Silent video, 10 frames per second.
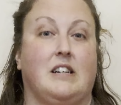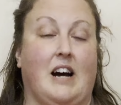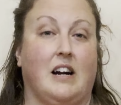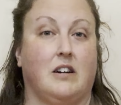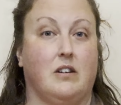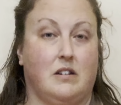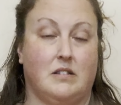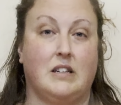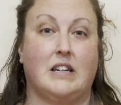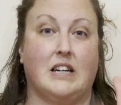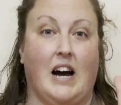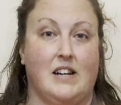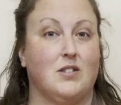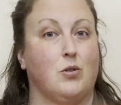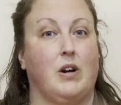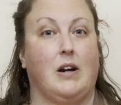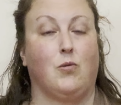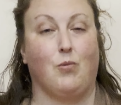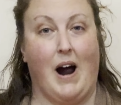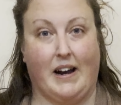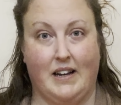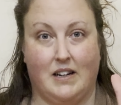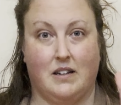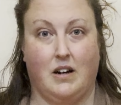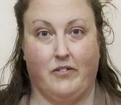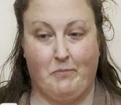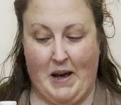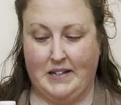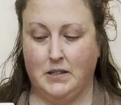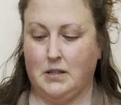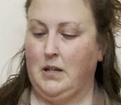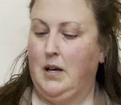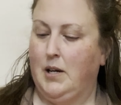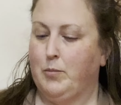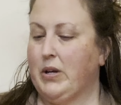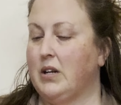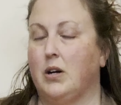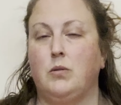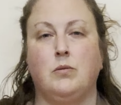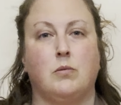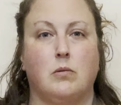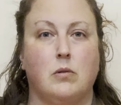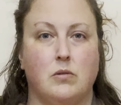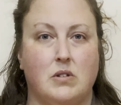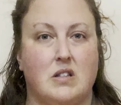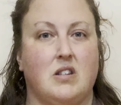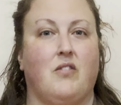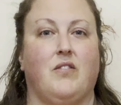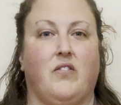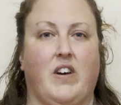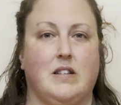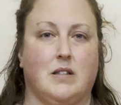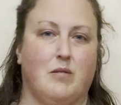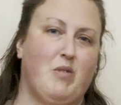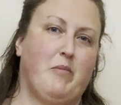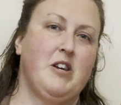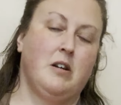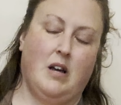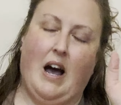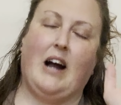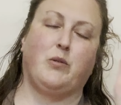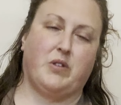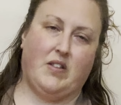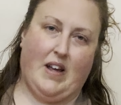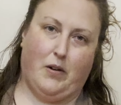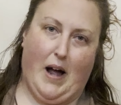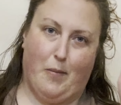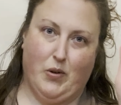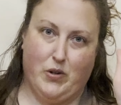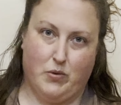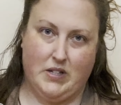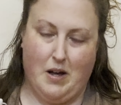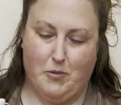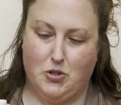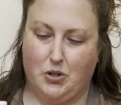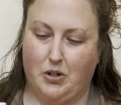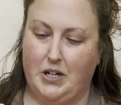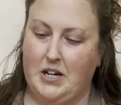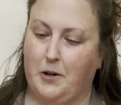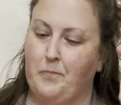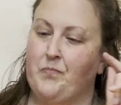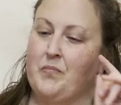not a geysering rocket of mess. But you know, that's life in the fast lane, baby. I don't think that'll happen. There wasn't that much sugar in here.